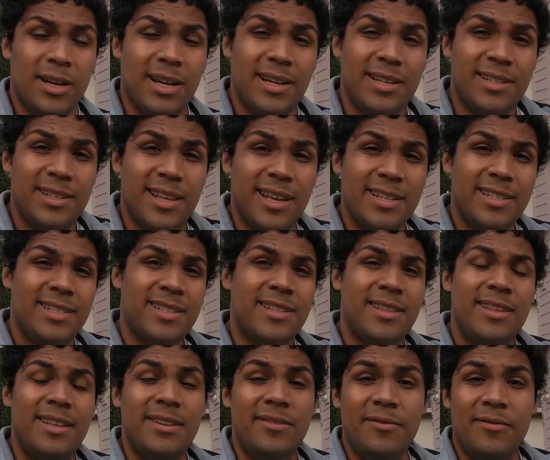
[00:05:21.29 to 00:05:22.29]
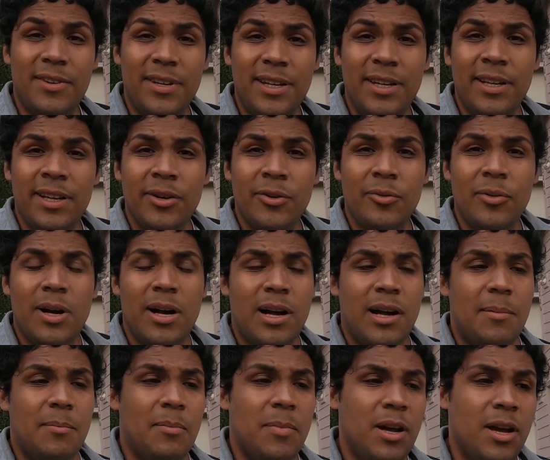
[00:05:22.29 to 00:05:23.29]
guys, that's the
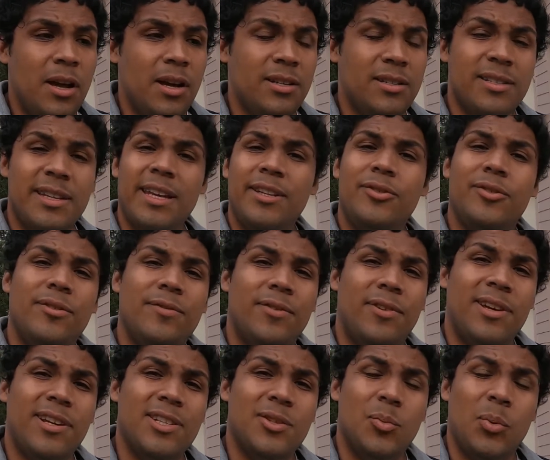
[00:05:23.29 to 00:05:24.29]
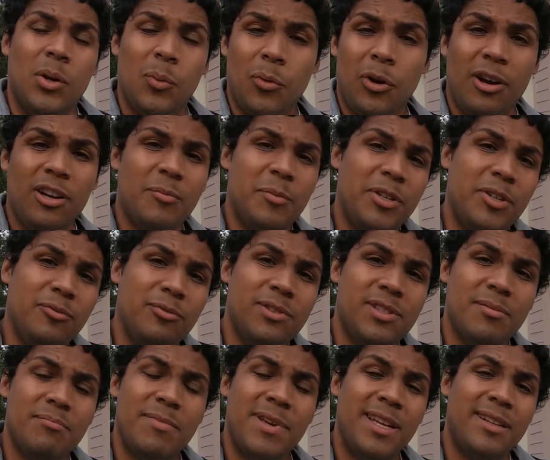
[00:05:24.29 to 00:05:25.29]
video. Stay tuned for next week. We're going to be doing
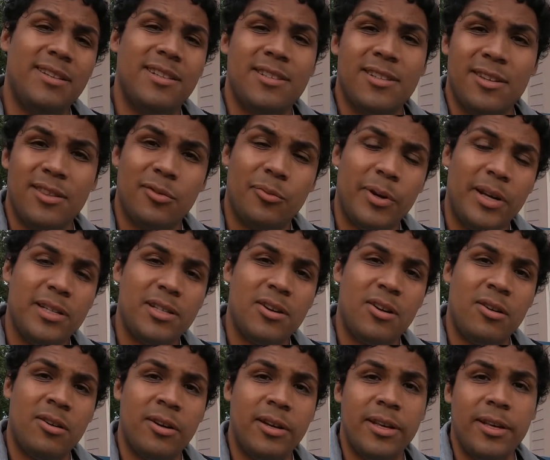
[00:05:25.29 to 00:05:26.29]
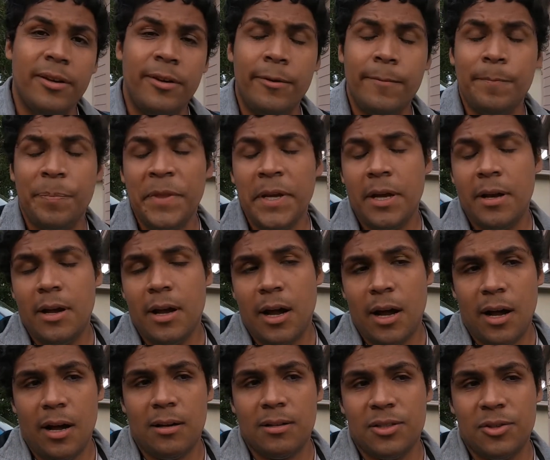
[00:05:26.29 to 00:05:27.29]
some maintenance on the race car here.
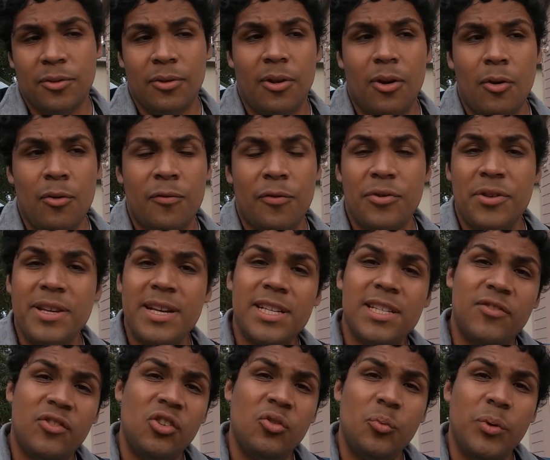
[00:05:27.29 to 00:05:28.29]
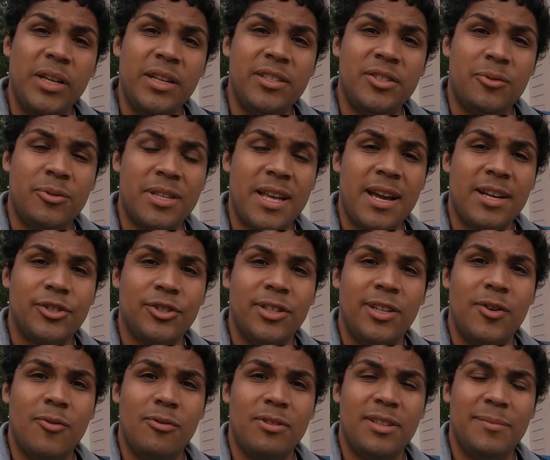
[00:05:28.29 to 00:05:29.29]
So over the next few weeks, there's
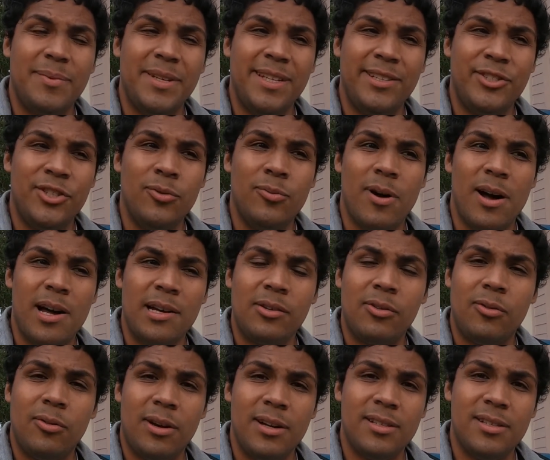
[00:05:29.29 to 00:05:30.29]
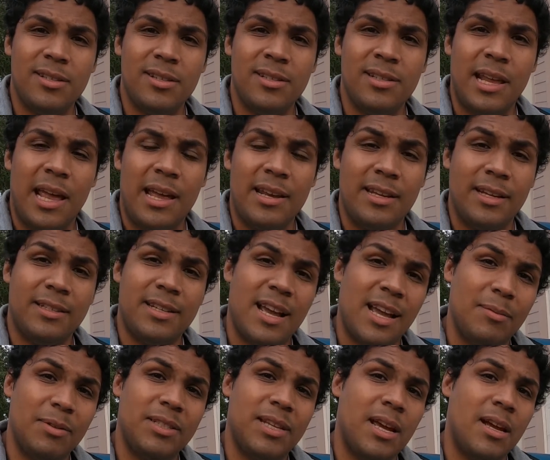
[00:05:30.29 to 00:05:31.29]
actually going to be 2 autocrosses and a
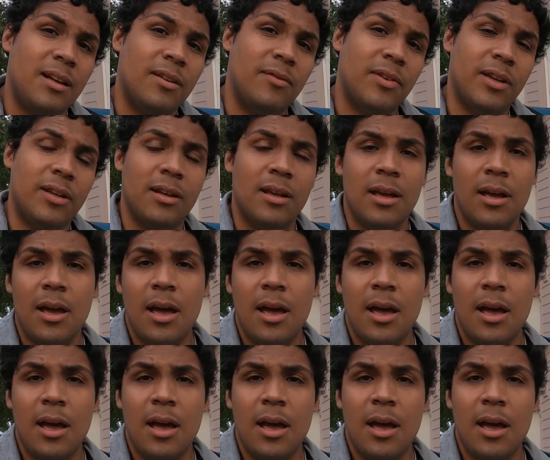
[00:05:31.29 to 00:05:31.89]
time attack event.